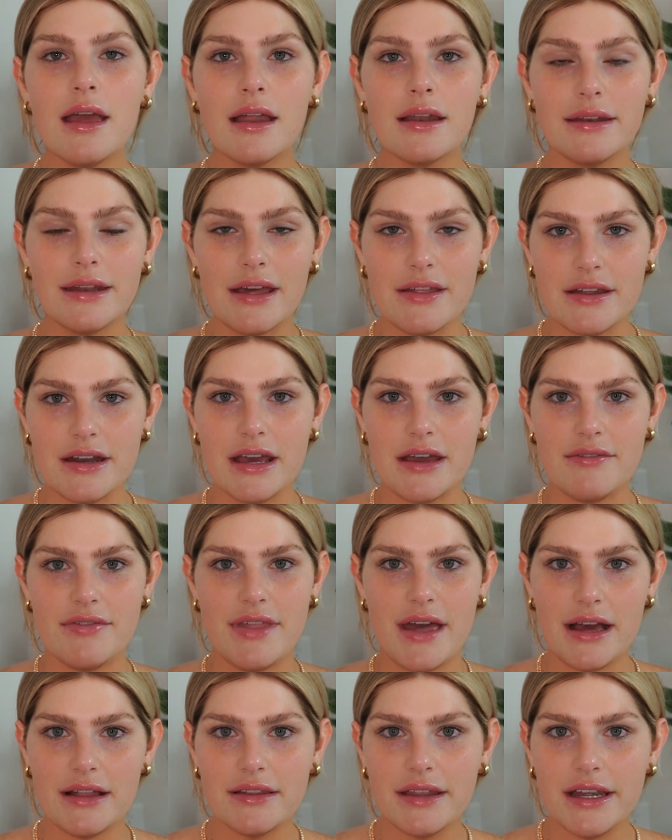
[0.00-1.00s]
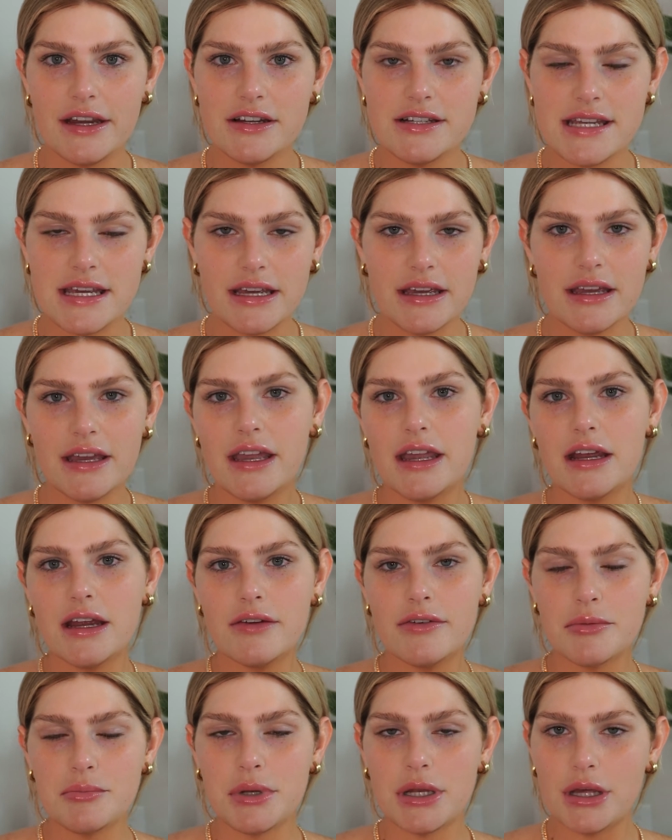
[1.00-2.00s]
Now that I have that layer taken care
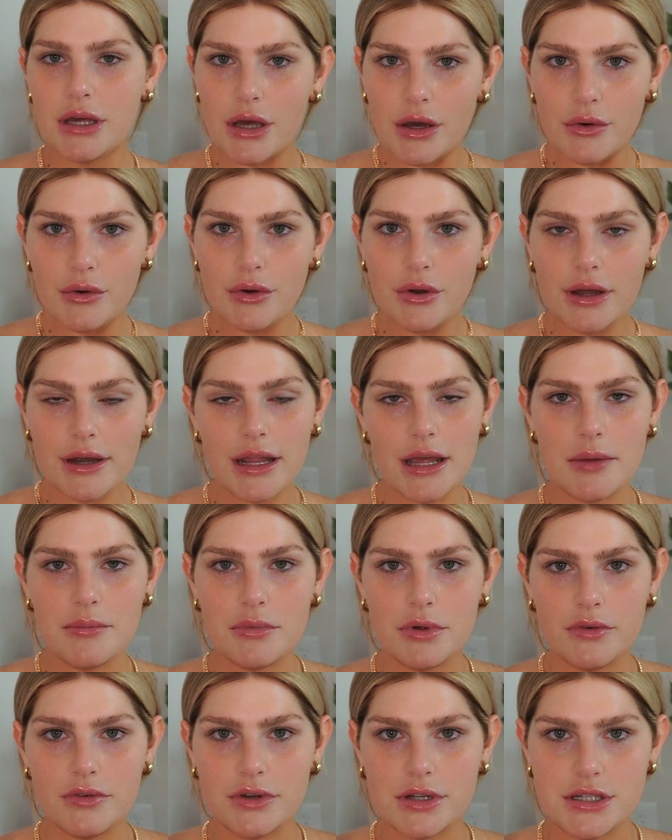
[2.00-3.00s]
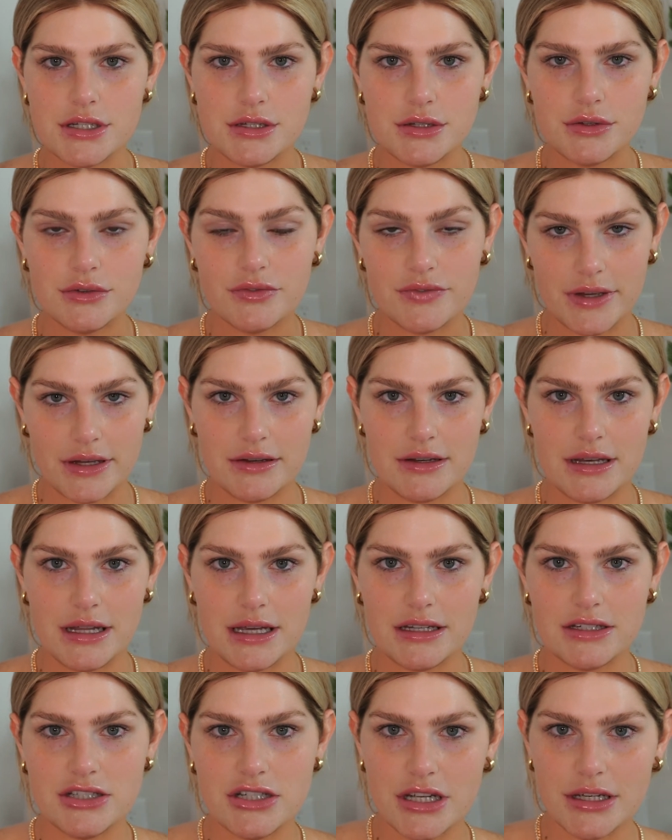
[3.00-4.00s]
of, I'm going to go on and move on to
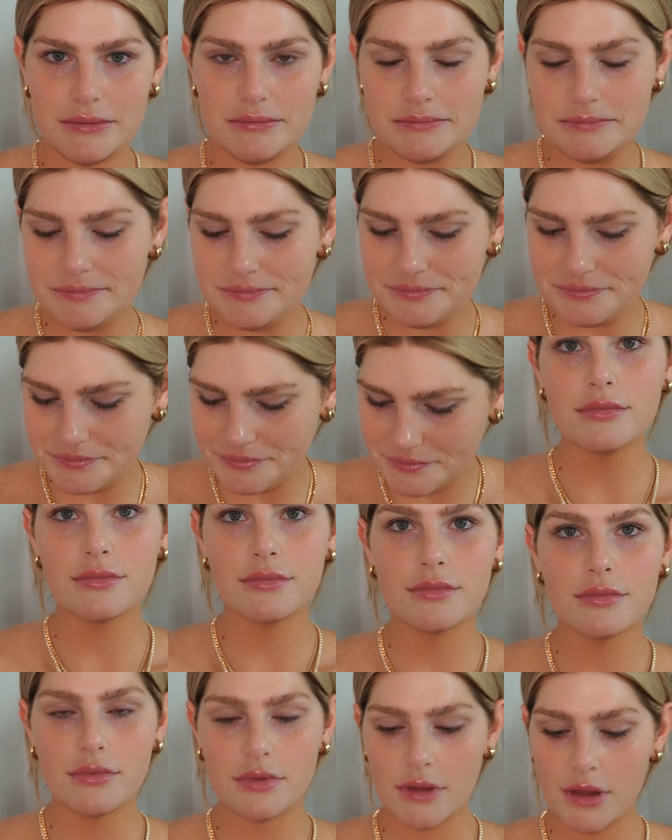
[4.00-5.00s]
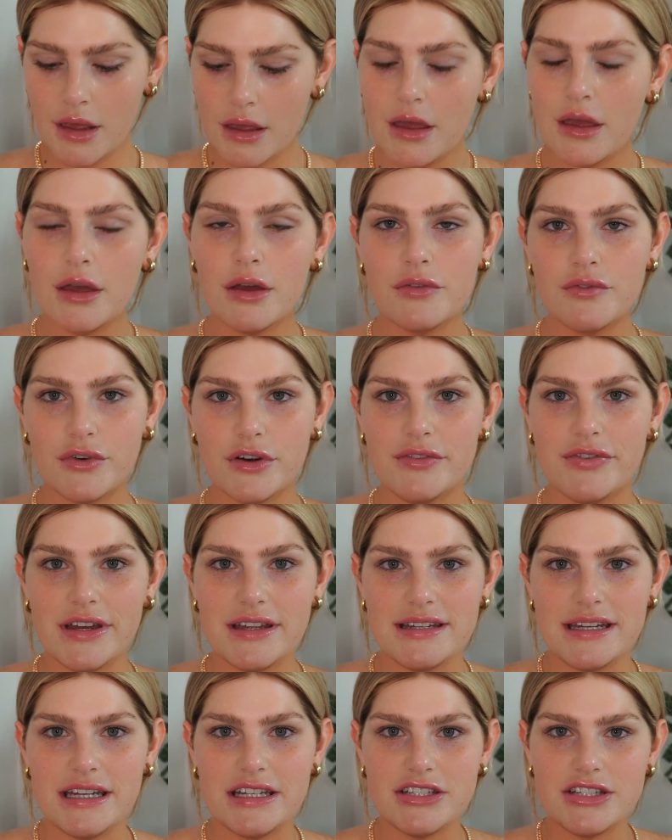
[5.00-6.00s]
foundation. For
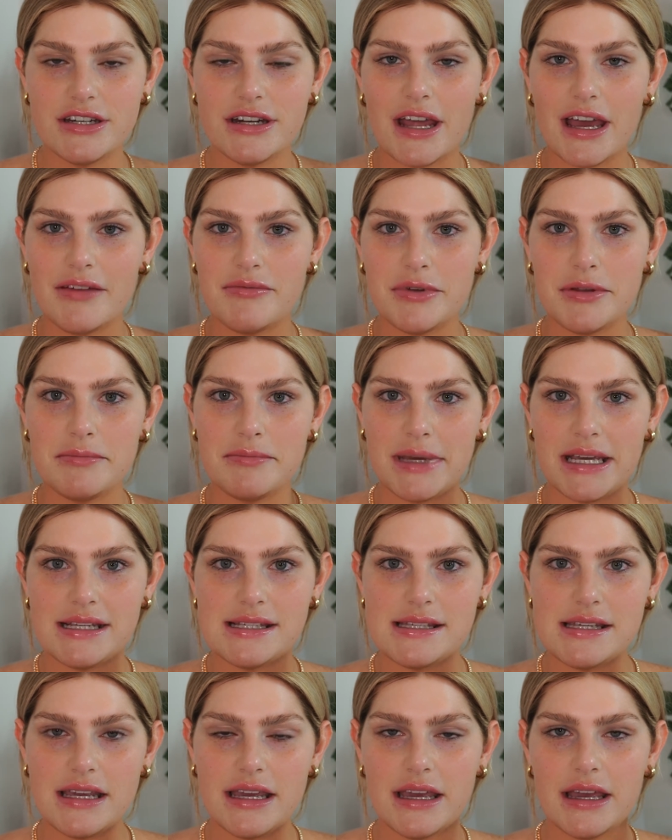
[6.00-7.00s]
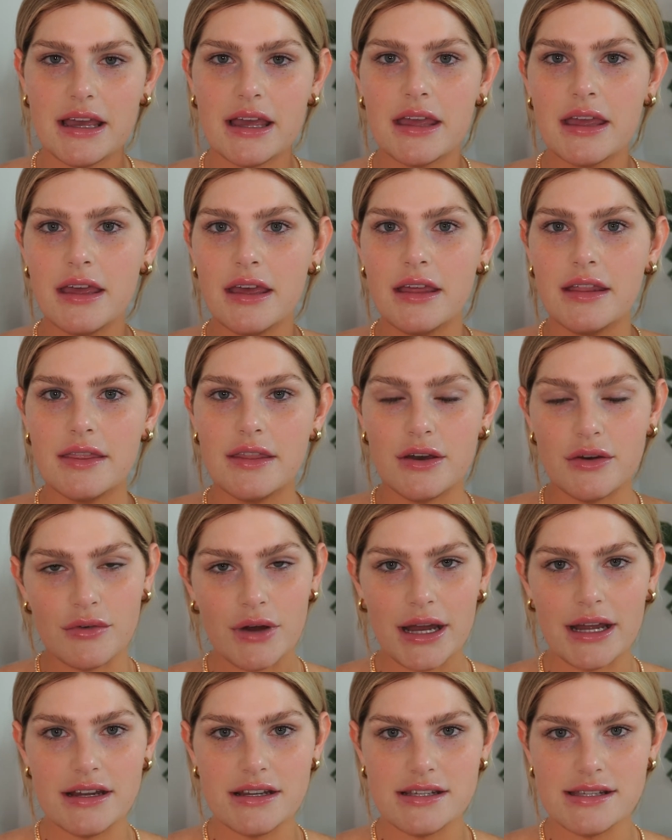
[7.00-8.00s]
foundation, I've been mixing the
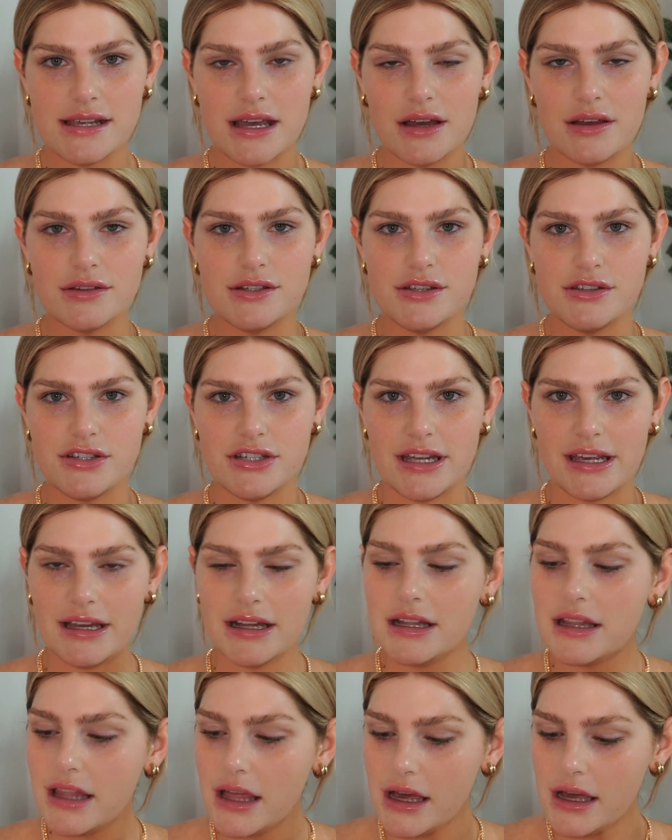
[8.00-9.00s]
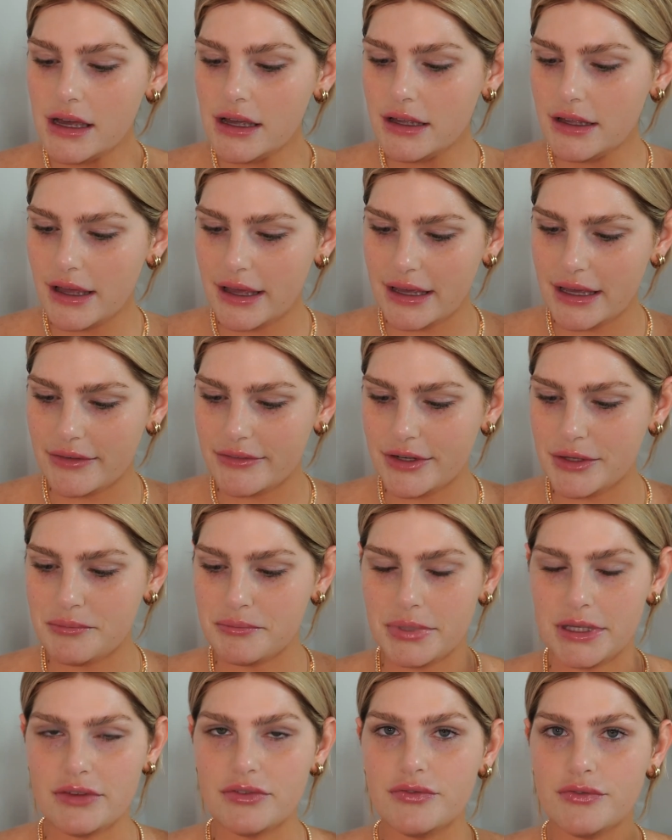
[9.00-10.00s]
YSL Touche Claw. I have it
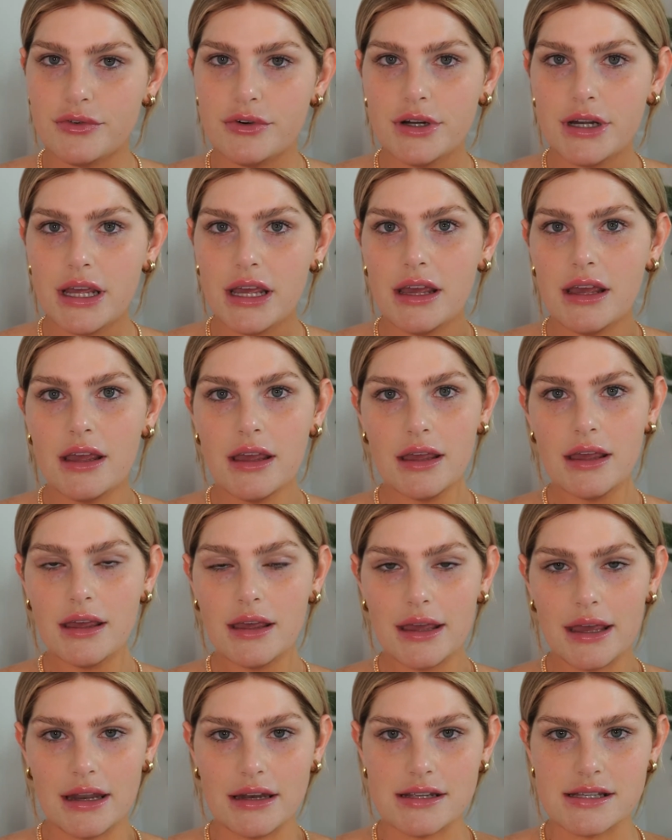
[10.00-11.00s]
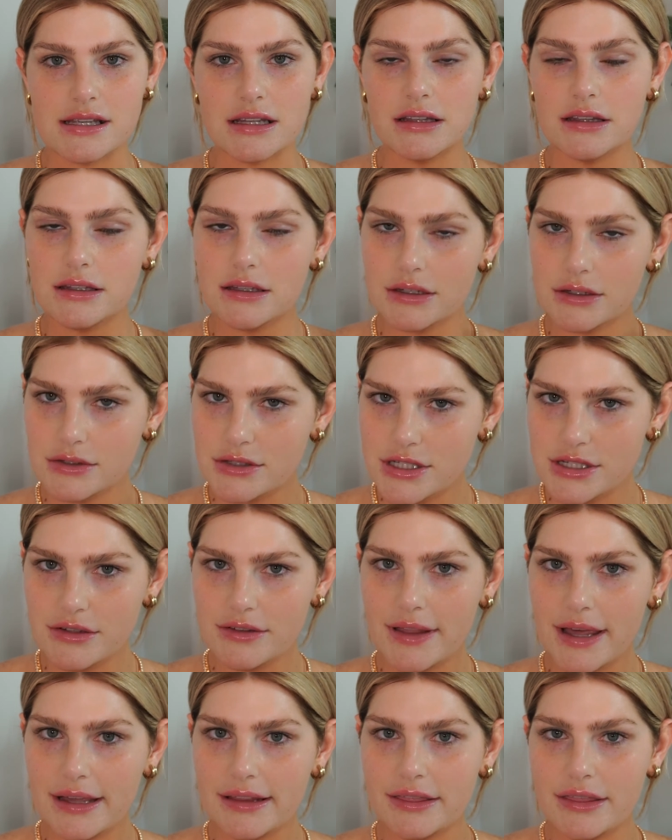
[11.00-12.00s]
in B40. It is a little too
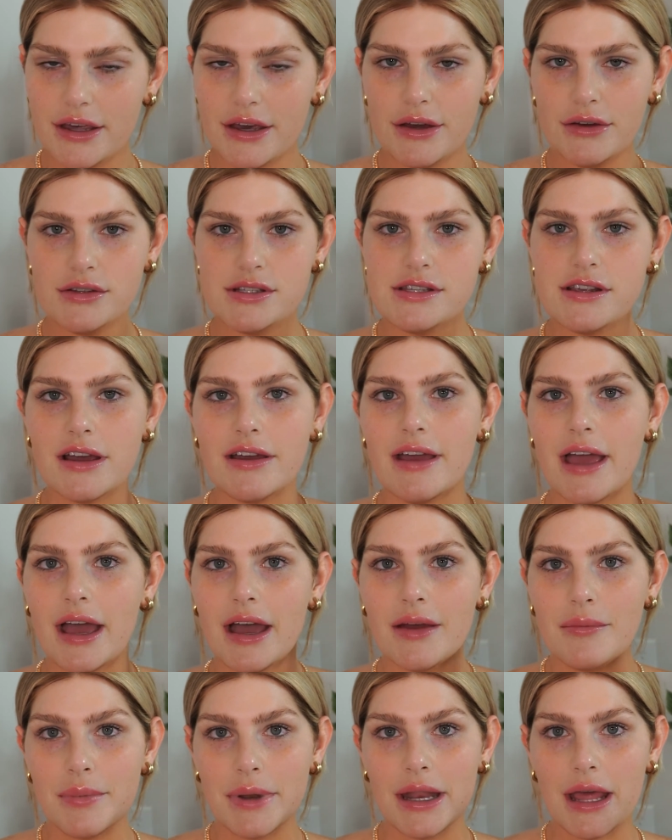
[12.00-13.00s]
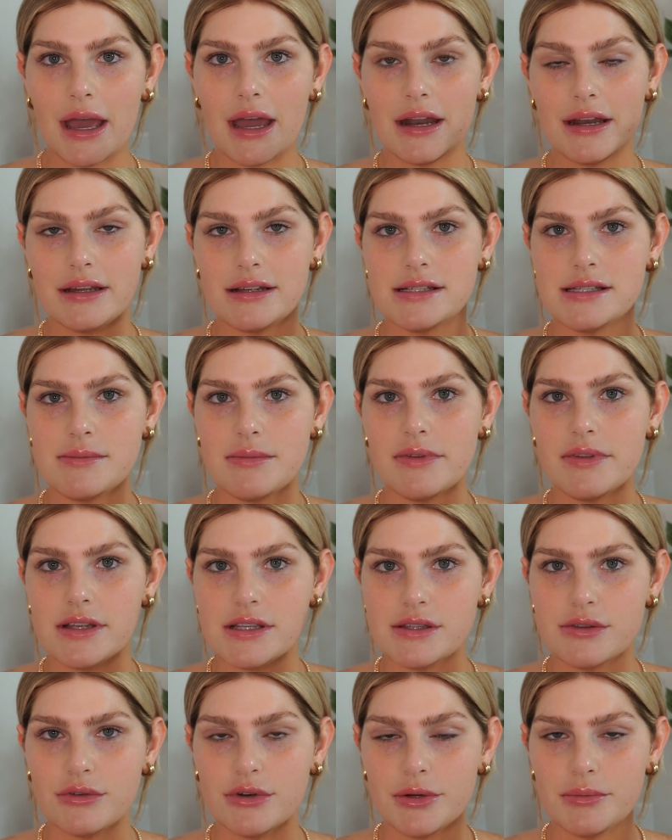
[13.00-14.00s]
light though, so I have been adding some of
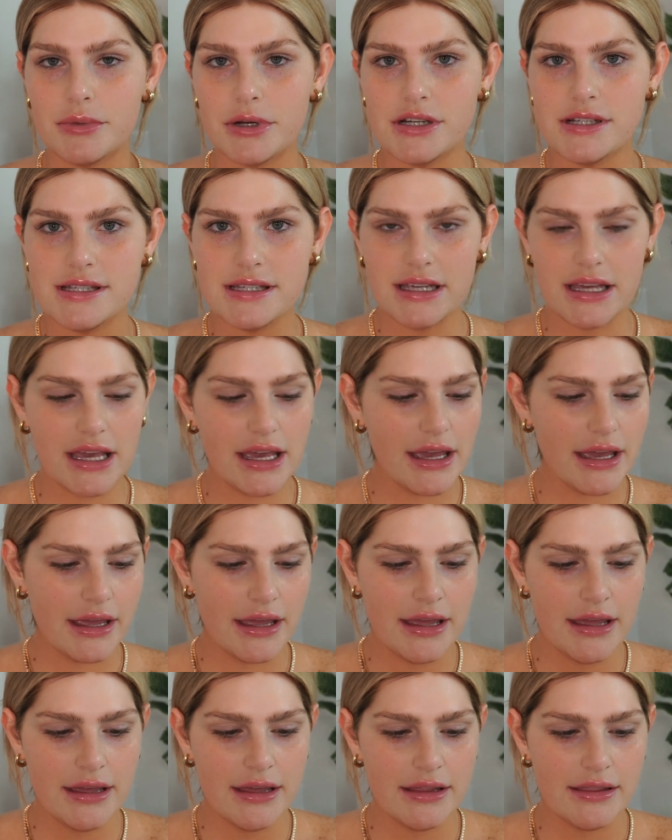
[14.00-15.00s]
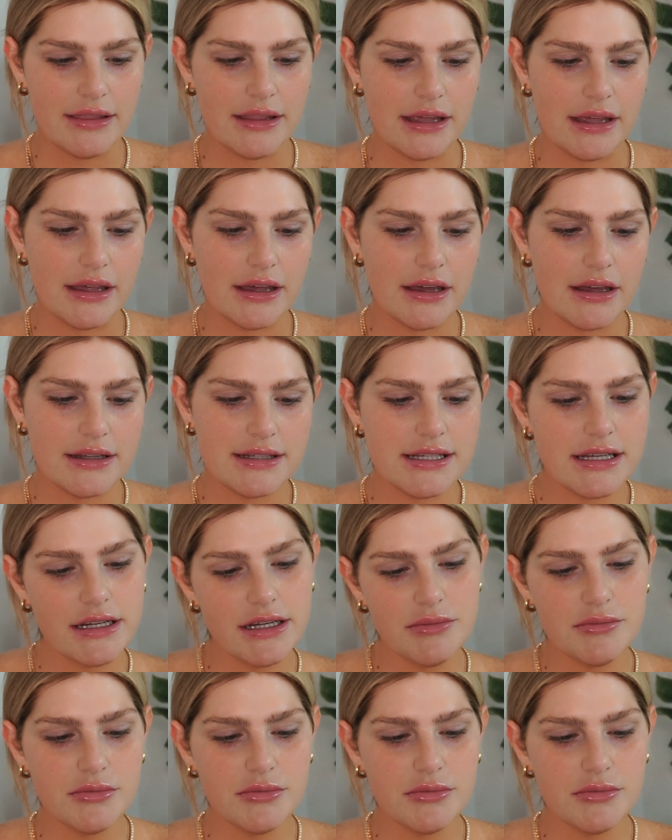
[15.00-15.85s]
this Laura Mercier, the tinted